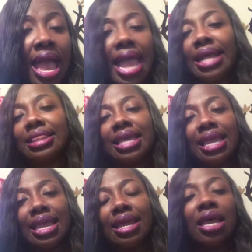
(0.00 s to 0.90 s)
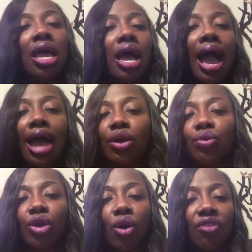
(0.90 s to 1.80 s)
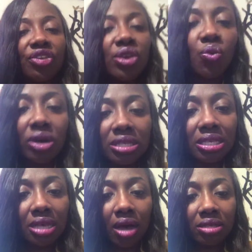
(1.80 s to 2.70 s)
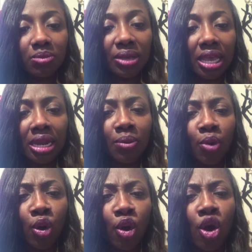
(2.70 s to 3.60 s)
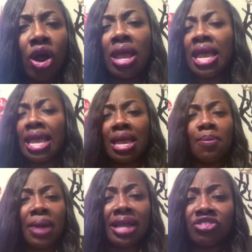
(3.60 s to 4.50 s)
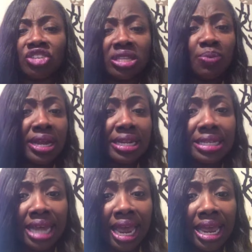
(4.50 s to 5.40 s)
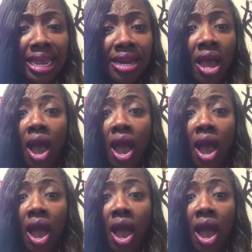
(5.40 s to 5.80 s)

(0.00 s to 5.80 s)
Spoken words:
and then I don't know if he wants to talk to me anymore. It might have just been a date.